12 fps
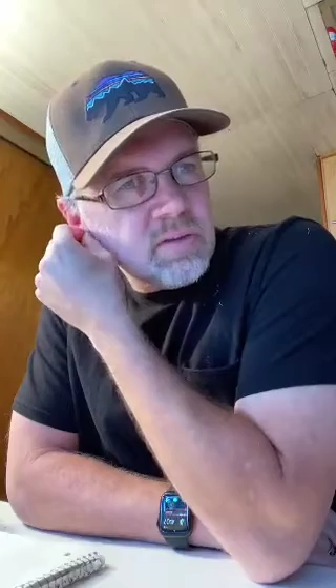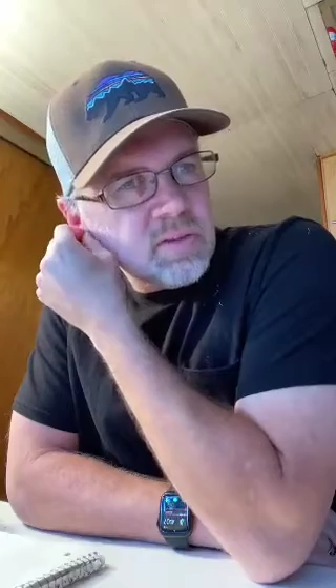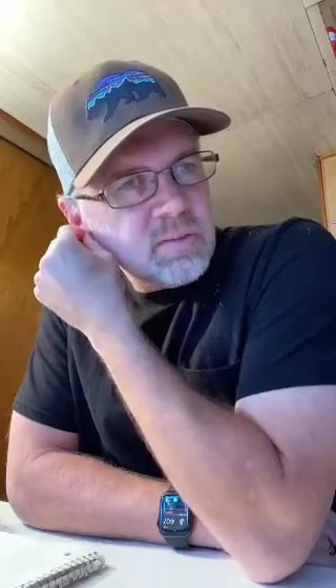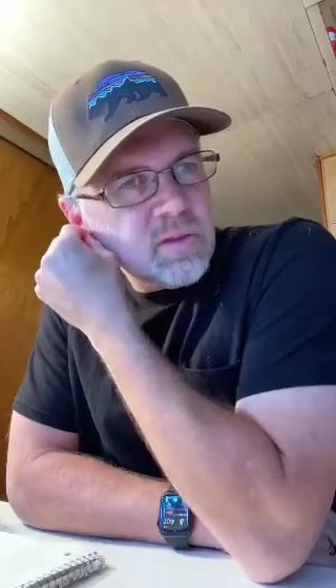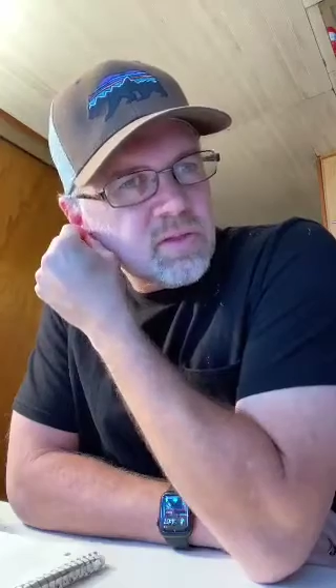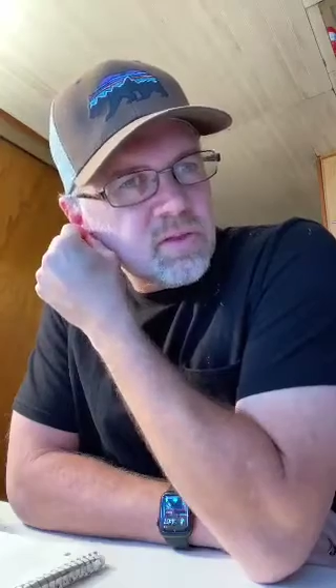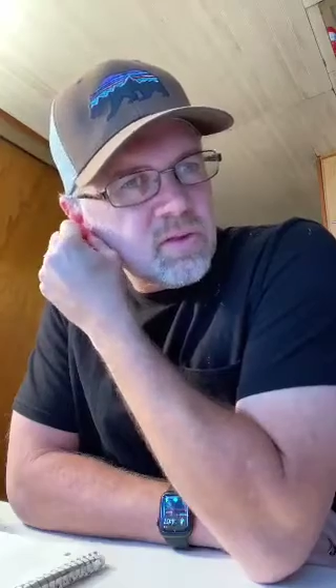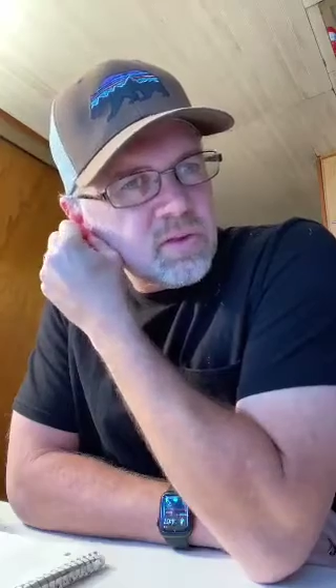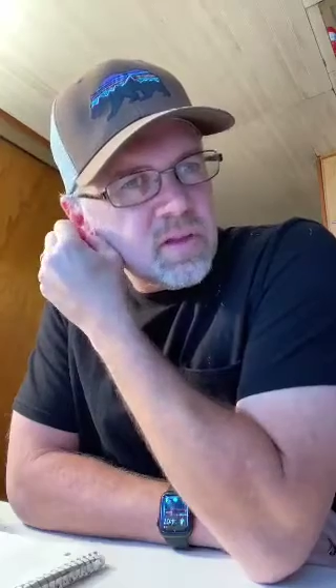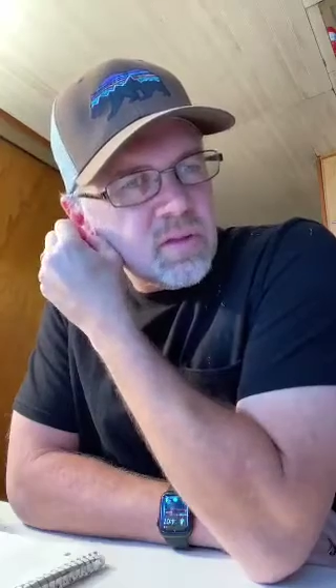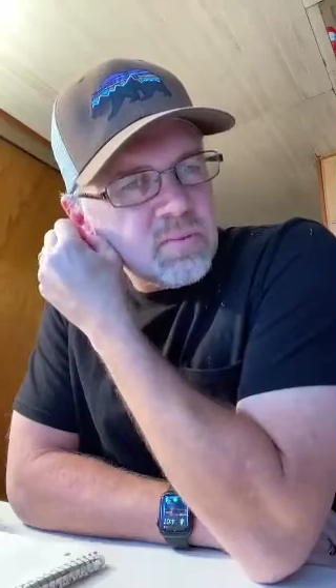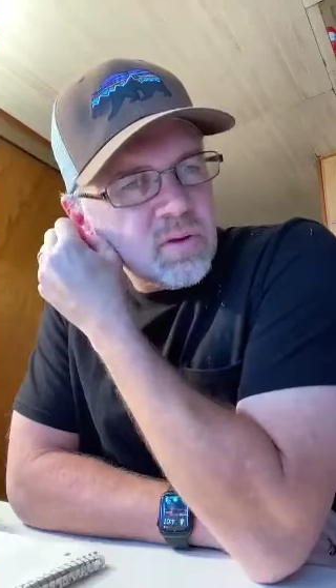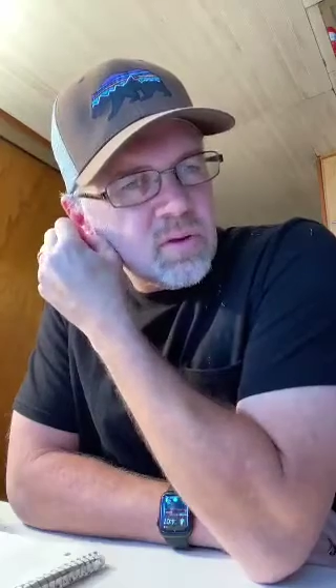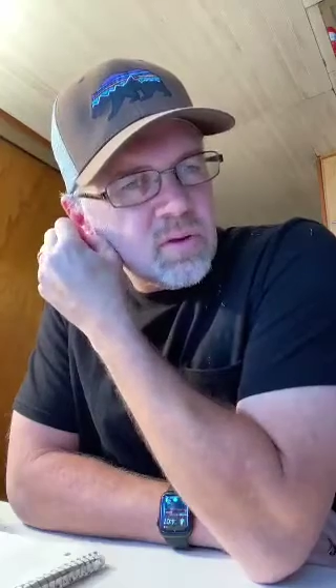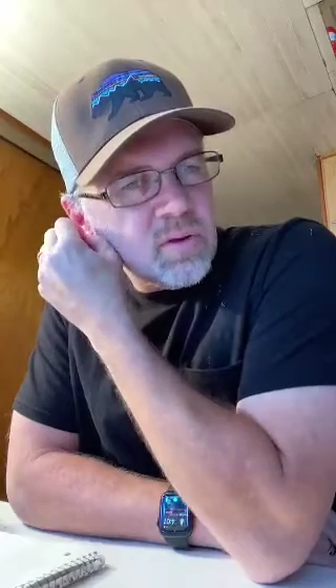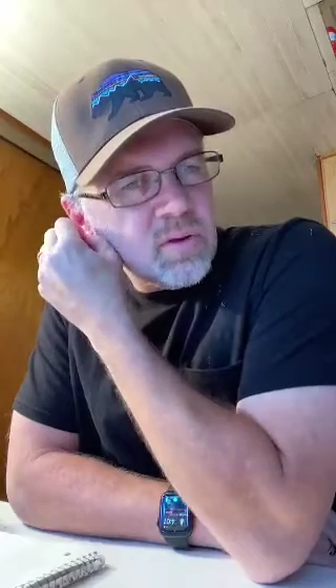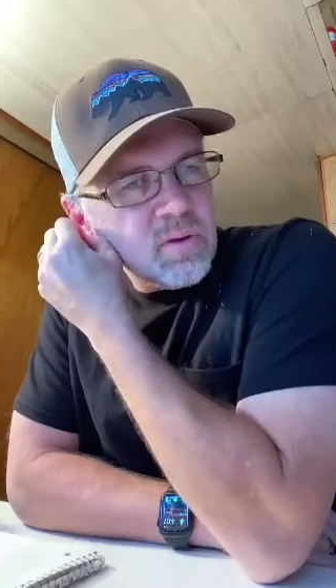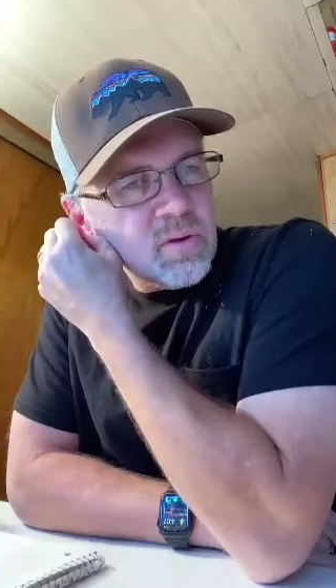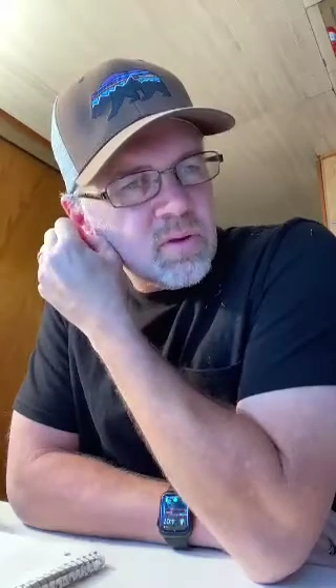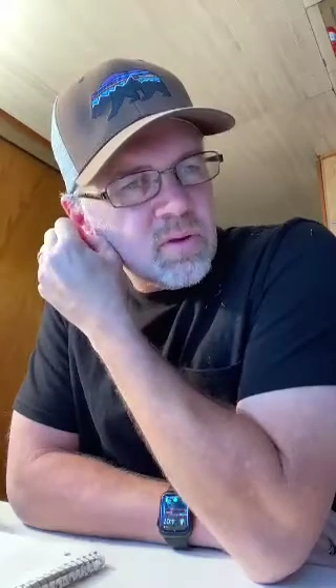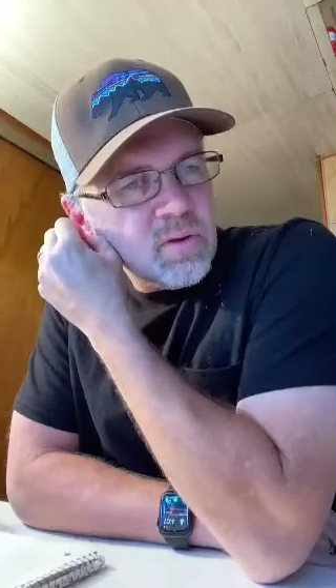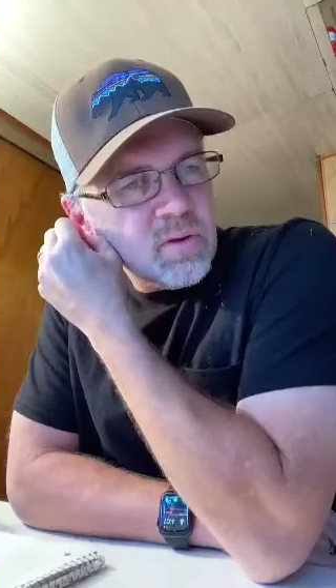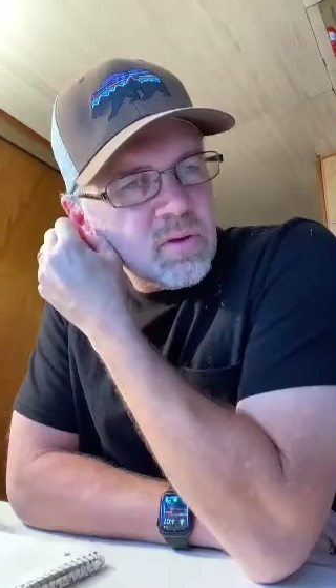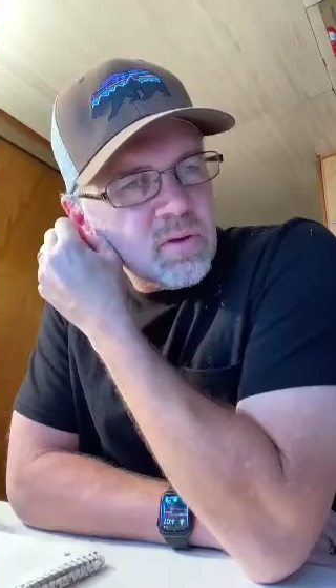This is my third attempt at doing a
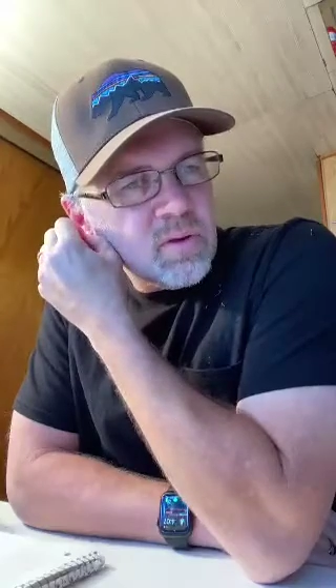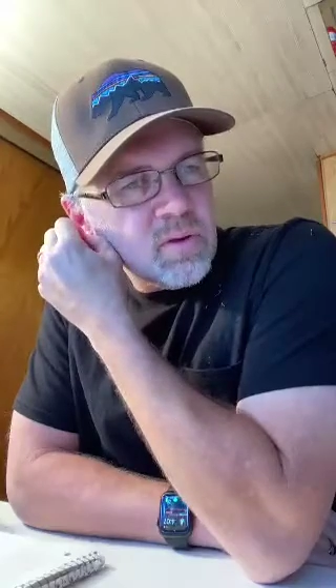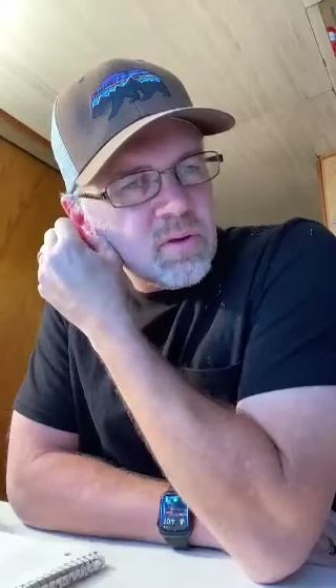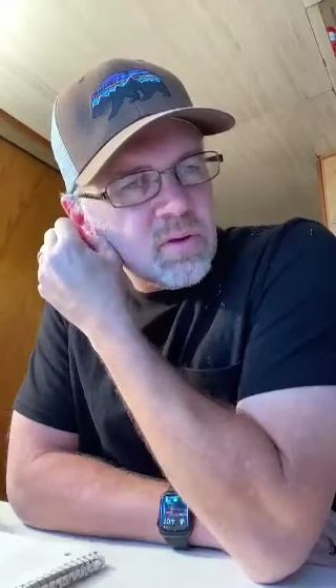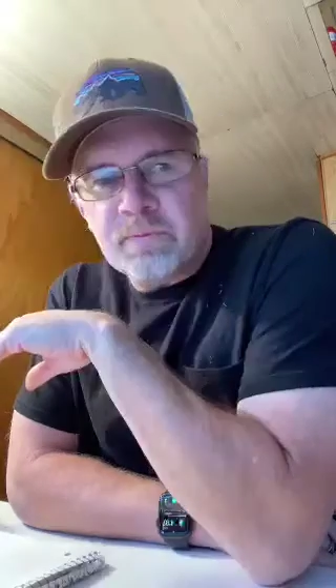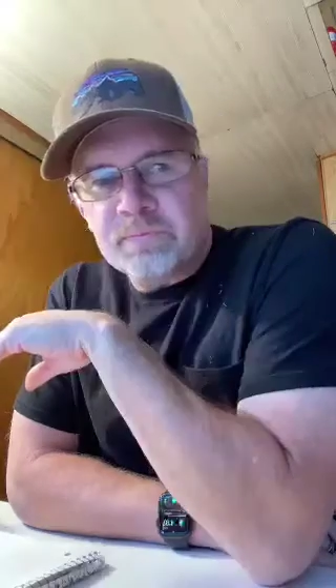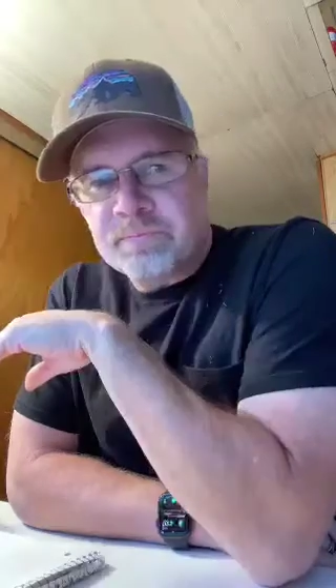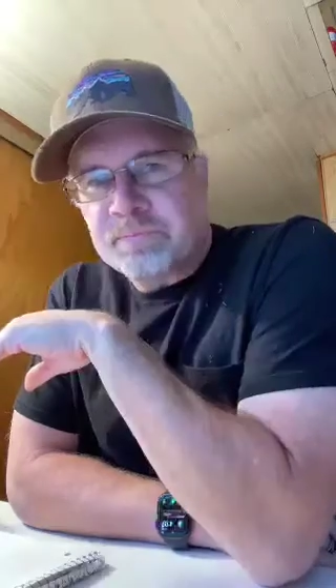Twitter live this afternoon.